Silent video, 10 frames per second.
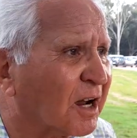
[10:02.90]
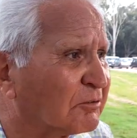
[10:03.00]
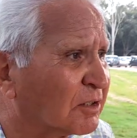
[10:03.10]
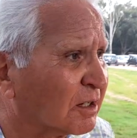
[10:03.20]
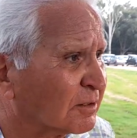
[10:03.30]

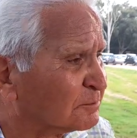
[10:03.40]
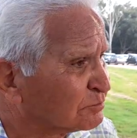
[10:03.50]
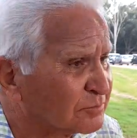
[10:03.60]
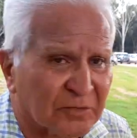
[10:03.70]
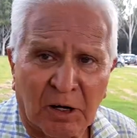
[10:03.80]
after
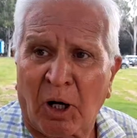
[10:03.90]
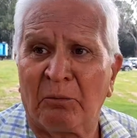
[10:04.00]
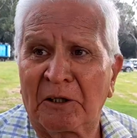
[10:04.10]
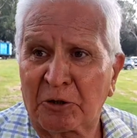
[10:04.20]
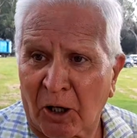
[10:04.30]
the
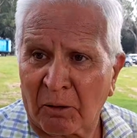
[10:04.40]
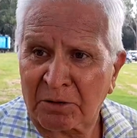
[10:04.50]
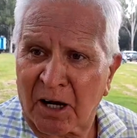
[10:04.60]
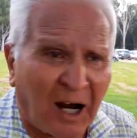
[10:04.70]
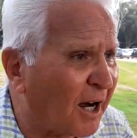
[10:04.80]
government jobs.
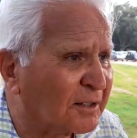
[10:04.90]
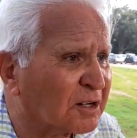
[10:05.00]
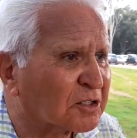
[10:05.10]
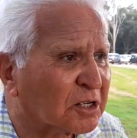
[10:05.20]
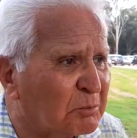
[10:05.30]
And
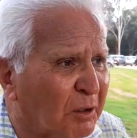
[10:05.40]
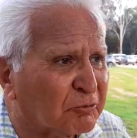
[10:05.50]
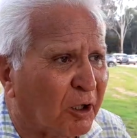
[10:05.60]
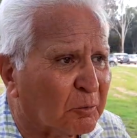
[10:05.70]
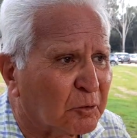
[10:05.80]
the simple
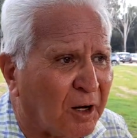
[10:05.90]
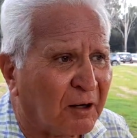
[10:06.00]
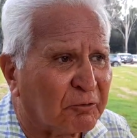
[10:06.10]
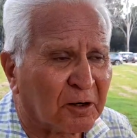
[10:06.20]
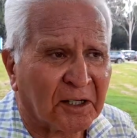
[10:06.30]

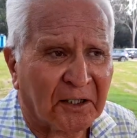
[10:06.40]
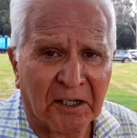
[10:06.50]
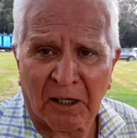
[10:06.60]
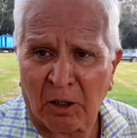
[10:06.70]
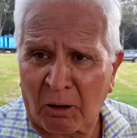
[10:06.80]
formula for
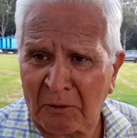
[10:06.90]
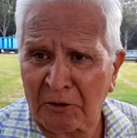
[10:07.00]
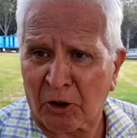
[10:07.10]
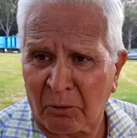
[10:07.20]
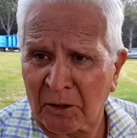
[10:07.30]
getting a government
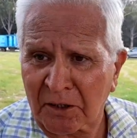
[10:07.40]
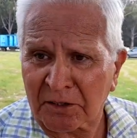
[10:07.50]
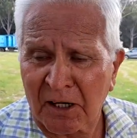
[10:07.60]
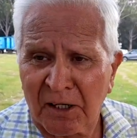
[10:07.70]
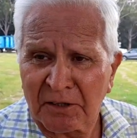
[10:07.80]
job
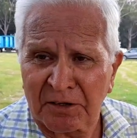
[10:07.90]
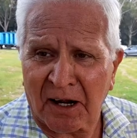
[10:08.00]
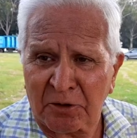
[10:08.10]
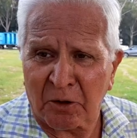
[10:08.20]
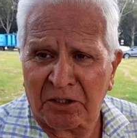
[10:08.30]
is
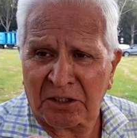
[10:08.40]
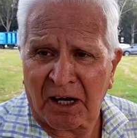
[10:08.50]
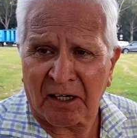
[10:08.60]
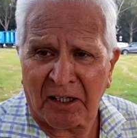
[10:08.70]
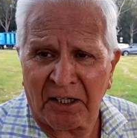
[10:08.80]
that your
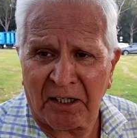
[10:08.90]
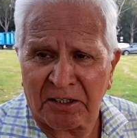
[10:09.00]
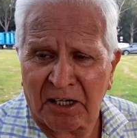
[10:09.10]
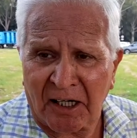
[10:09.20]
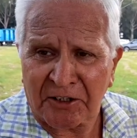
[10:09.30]
salary
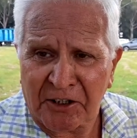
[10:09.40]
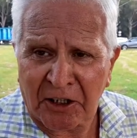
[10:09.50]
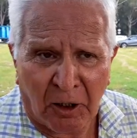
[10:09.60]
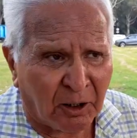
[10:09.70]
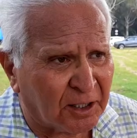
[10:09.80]
is
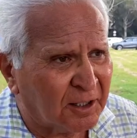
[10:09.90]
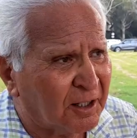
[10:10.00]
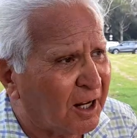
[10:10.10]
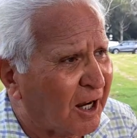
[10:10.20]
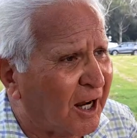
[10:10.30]
ensured
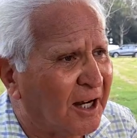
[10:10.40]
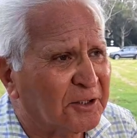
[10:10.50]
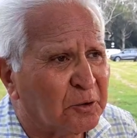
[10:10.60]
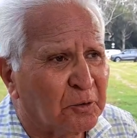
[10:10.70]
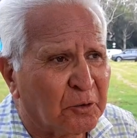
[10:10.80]

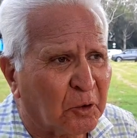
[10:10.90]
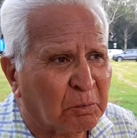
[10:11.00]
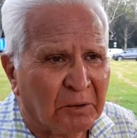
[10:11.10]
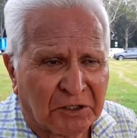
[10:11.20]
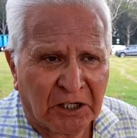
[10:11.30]
and you look
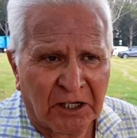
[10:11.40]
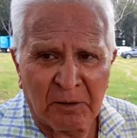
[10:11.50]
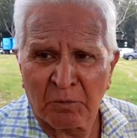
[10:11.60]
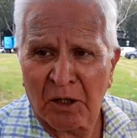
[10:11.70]
busy,